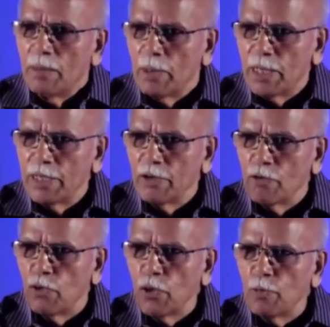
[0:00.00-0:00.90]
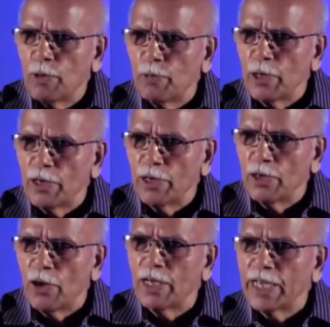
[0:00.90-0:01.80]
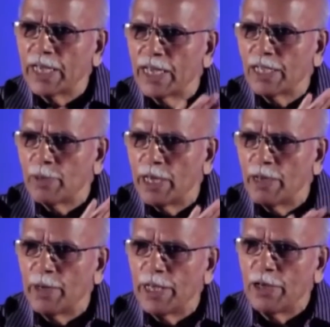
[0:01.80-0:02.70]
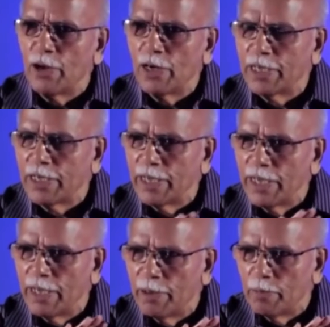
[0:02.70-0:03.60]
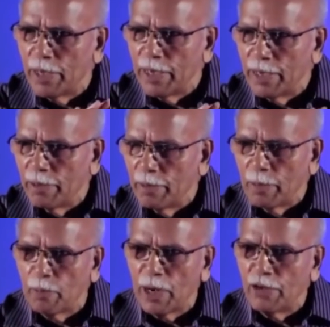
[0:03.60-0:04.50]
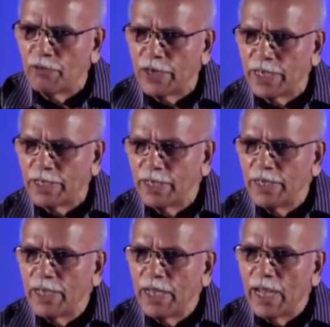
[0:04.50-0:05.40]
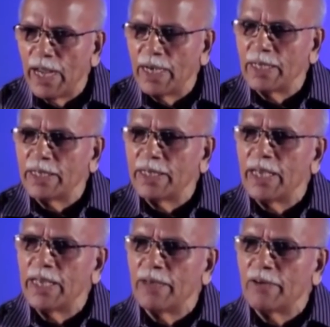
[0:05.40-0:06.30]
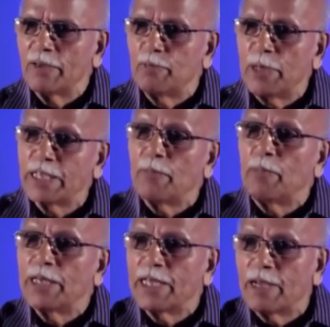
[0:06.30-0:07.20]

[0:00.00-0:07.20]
But there were 4 people not recognized by anybody, not applied for it, and they were picked up by the